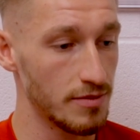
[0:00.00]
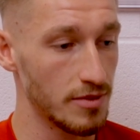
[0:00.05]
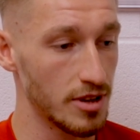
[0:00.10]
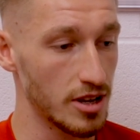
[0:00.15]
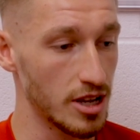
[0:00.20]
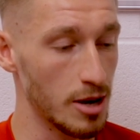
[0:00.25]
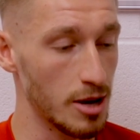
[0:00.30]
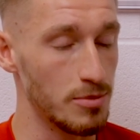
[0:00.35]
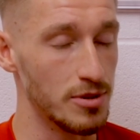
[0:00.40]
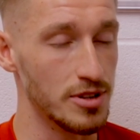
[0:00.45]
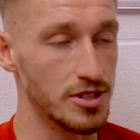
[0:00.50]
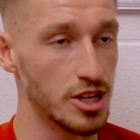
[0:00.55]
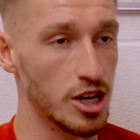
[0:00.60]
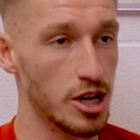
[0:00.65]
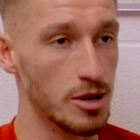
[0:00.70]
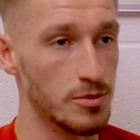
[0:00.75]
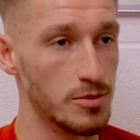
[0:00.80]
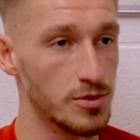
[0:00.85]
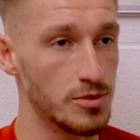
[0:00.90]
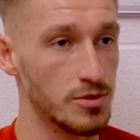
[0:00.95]
a couple of
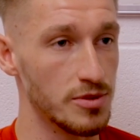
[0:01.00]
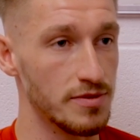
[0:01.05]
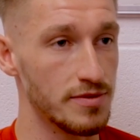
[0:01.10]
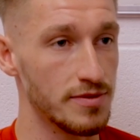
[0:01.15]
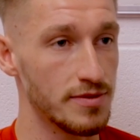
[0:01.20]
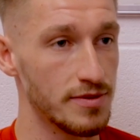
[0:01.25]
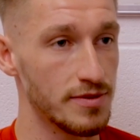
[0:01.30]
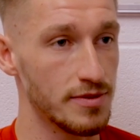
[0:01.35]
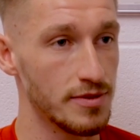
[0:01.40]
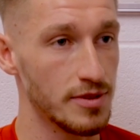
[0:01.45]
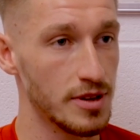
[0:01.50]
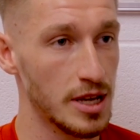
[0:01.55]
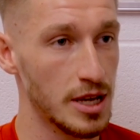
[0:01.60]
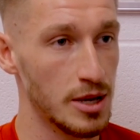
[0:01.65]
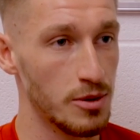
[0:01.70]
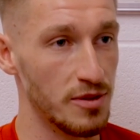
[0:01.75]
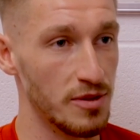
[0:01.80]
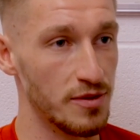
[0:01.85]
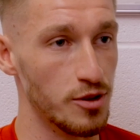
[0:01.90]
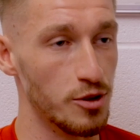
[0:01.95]
times
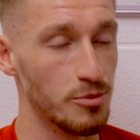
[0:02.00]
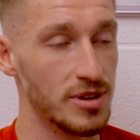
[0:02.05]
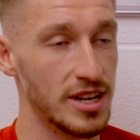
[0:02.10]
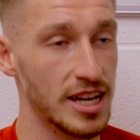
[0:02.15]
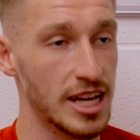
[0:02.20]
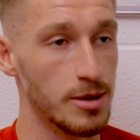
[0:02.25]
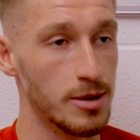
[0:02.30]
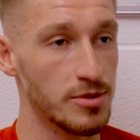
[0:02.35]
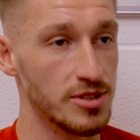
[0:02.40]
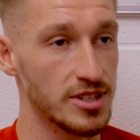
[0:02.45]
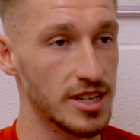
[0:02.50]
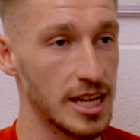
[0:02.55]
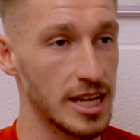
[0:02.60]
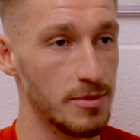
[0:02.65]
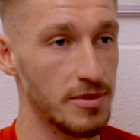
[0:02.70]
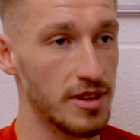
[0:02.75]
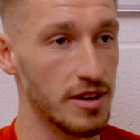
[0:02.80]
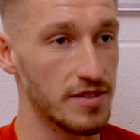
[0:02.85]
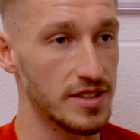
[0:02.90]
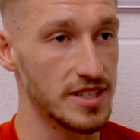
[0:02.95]
we've not been able to
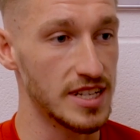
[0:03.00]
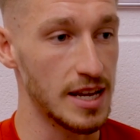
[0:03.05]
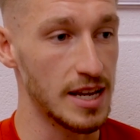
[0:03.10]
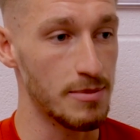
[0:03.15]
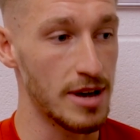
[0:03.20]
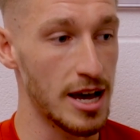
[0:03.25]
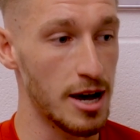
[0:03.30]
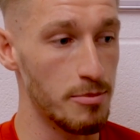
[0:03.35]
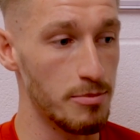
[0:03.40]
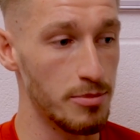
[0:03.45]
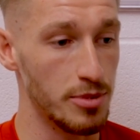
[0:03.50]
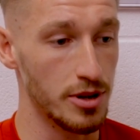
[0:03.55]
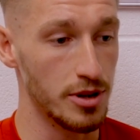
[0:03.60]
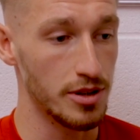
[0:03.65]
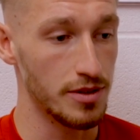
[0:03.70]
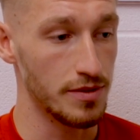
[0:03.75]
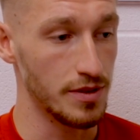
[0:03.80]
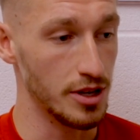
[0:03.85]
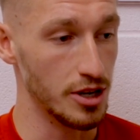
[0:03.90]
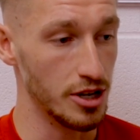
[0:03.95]
keep the other team out.
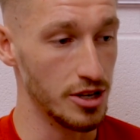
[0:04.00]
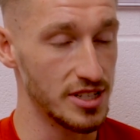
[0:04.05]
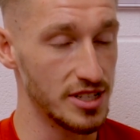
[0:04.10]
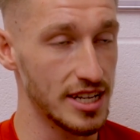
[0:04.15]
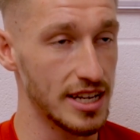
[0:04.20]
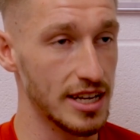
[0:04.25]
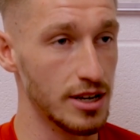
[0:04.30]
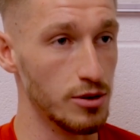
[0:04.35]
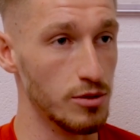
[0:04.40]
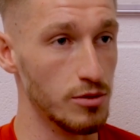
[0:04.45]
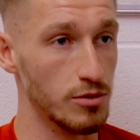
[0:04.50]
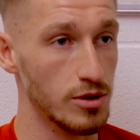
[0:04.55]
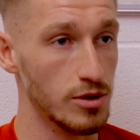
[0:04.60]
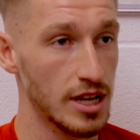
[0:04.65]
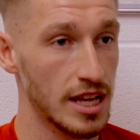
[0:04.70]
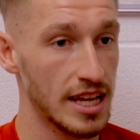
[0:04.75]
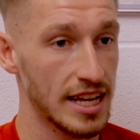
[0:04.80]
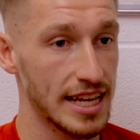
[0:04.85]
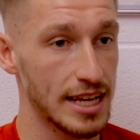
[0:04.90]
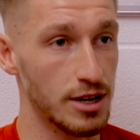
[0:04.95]
But you know, to
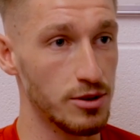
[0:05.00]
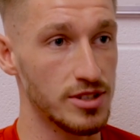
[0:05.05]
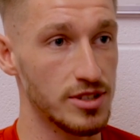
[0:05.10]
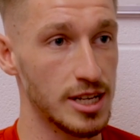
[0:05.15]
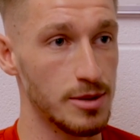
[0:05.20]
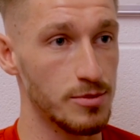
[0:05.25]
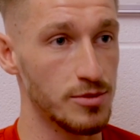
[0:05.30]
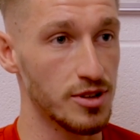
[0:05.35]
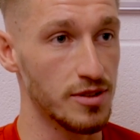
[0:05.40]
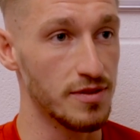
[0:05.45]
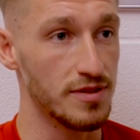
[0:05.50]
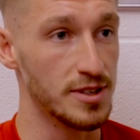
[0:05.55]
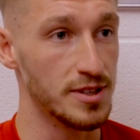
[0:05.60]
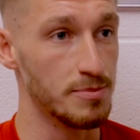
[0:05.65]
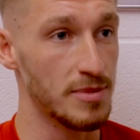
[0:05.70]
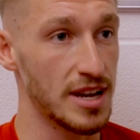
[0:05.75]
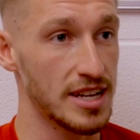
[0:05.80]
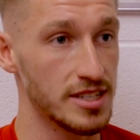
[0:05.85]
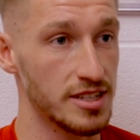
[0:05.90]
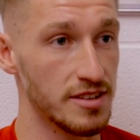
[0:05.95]
kill teams off is
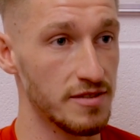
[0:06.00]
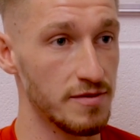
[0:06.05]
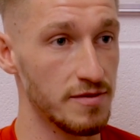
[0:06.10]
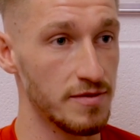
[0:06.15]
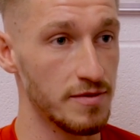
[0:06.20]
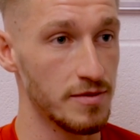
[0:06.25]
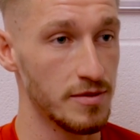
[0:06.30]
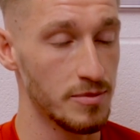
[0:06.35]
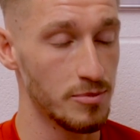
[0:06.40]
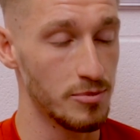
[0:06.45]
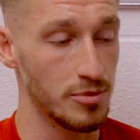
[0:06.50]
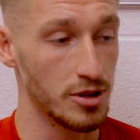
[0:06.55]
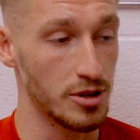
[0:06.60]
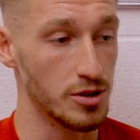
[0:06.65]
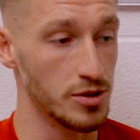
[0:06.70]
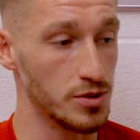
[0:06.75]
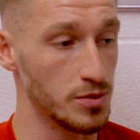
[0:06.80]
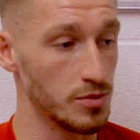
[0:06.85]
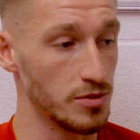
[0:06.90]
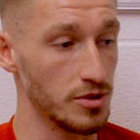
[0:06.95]
massive,
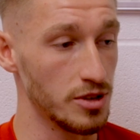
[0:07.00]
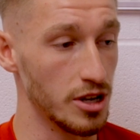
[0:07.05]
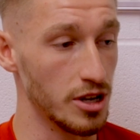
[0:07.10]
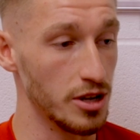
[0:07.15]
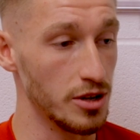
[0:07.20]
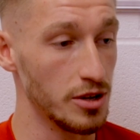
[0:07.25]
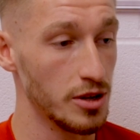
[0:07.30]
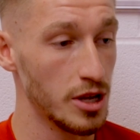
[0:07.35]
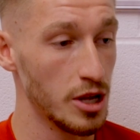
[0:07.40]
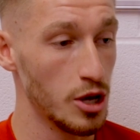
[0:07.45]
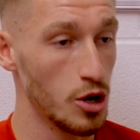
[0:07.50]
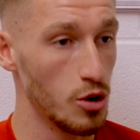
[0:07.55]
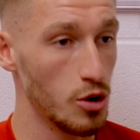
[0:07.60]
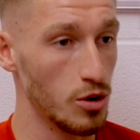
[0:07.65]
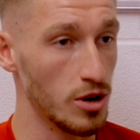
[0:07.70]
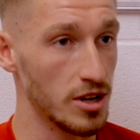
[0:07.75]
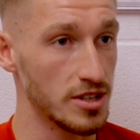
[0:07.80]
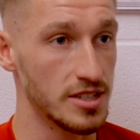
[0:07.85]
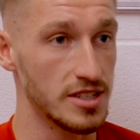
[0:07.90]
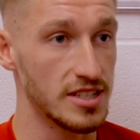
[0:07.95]
because you know,
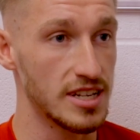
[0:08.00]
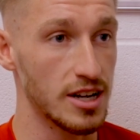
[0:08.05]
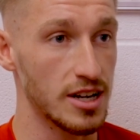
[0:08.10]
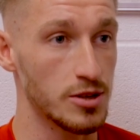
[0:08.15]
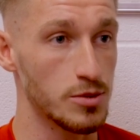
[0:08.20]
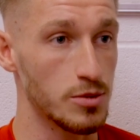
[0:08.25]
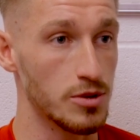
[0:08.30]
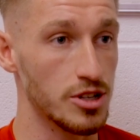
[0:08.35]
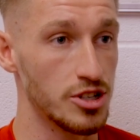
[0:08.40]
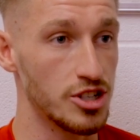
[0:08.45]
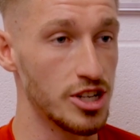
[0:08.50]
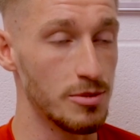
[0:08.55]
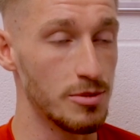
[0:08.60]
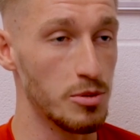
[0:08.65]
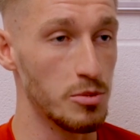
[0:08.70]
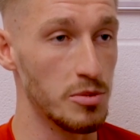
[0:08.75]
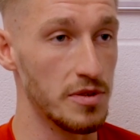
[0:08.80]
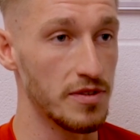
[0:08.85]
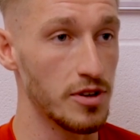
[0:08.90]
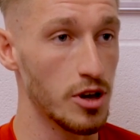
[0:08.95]
all us attackers want to chip
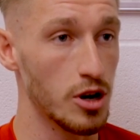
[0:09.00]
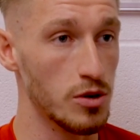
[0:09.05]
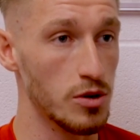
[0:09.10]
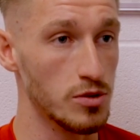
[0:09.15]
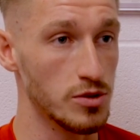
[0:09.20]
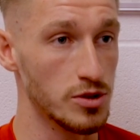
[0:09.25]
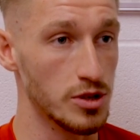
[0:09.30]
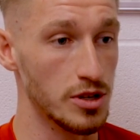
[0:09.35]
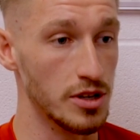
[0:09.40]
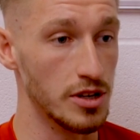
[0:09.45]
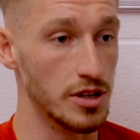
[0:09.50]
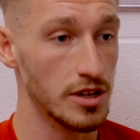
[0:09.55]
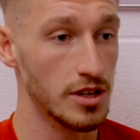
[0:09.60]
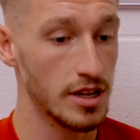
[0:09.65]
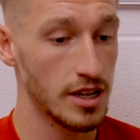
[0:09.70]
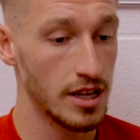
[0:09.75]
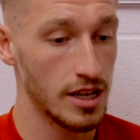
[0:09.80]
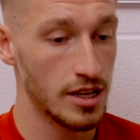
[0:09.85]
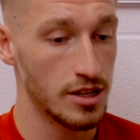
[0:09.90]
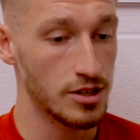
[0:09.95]
in with goals, and
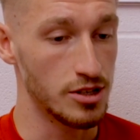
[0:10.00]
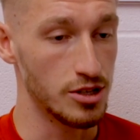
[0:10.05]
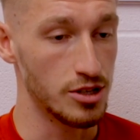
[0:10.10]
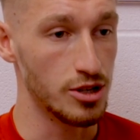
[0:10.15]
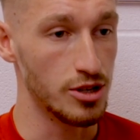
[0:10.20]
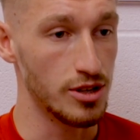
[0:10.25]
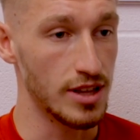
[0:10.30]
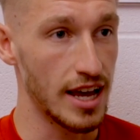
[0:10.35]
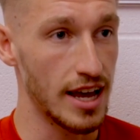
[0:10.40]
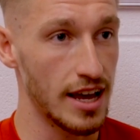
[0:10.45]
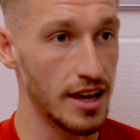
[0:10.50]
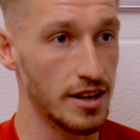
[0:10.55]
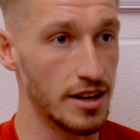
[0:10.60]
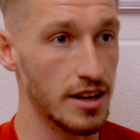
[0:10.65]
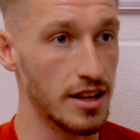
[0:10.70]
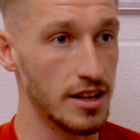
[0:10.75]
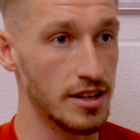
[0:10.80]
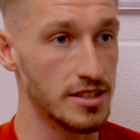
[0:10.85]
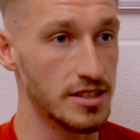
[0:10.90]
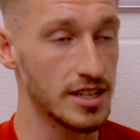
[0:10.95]
to do that
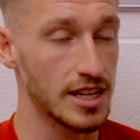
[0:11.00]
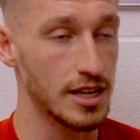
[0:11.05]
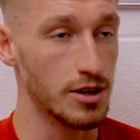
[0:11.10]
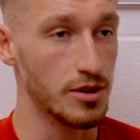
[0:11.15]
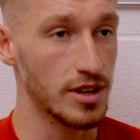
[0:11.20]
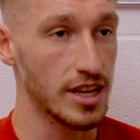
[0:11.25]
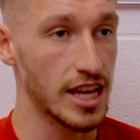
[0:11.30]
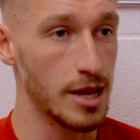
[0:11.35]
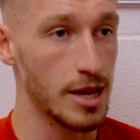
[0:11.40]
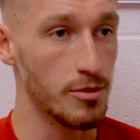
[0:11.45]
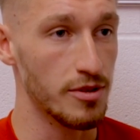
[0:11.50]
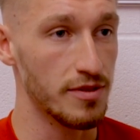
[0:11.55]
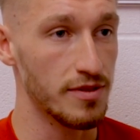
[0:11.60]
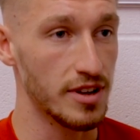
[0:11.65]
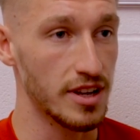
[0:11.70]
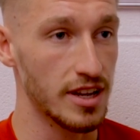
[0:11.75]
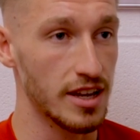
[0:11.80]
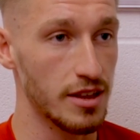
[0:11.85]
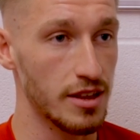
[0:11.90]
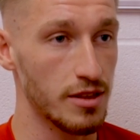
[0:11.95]
and to kill the game off
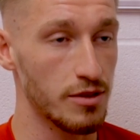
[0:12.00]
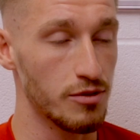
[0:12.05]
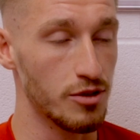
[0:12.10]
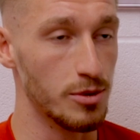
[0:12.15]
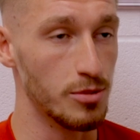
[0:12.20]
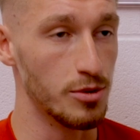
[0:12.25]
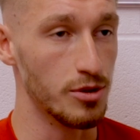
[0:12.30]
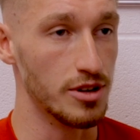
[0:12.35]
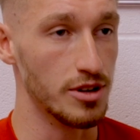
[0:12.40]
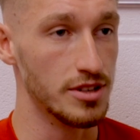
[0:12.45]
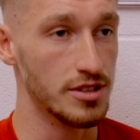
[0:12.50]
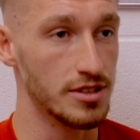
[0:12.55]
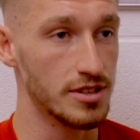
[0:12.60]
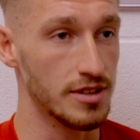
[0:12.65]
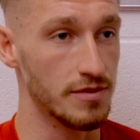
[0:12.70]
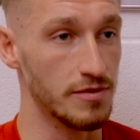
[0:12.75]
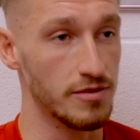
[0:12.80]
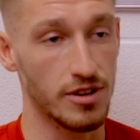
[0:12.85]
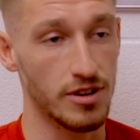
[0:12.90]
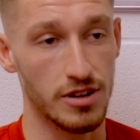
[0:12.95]
and get 3 points
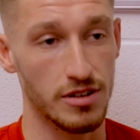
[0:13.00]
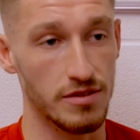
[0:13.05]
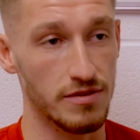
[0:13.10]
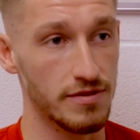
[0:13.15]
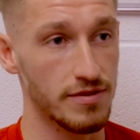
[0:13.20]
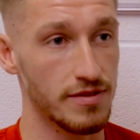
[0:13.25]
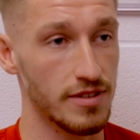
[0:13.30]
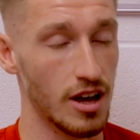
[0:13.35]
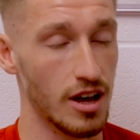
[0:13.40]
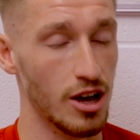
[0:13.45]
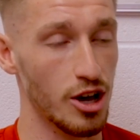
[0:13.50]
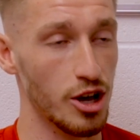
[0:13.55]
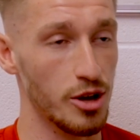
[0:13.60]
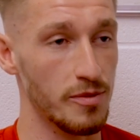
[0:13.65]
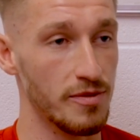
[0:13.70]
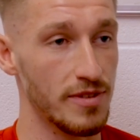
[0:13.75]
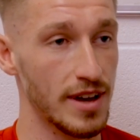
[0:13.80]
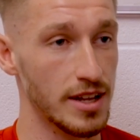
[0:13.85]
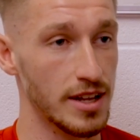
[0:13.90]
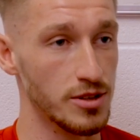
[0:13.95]
in front of our home
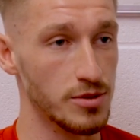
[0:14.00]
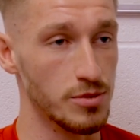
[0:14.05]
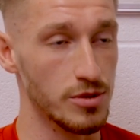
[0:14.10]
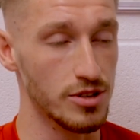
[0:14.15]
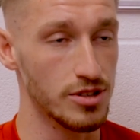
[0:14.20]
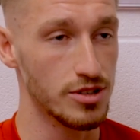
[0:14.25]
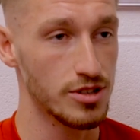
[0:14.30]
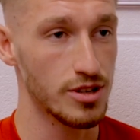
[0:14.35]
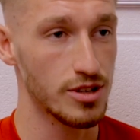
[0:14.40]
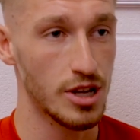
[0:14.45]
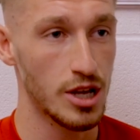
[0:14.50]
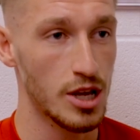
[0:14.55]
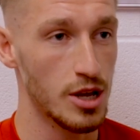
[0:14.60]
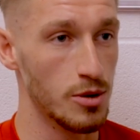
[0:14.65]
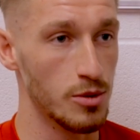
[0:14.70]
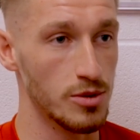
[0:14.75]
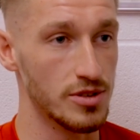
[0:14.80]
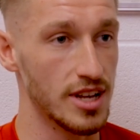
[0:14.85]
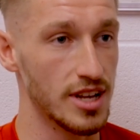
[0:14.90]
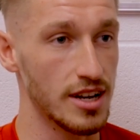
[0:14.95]
fans, which
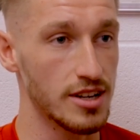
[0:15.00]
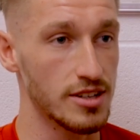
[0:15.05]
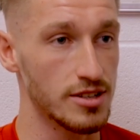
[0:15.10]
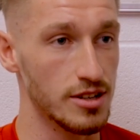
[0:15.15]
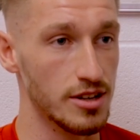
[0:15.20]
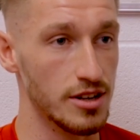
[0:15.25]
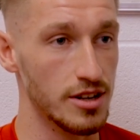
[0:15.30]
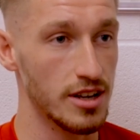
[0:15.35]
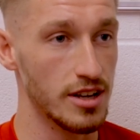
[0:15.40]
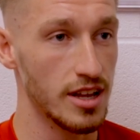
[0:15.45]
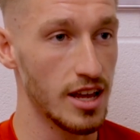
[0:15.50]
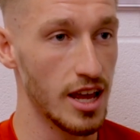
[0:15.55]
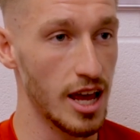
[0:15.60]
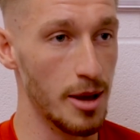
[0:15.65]
was excellent.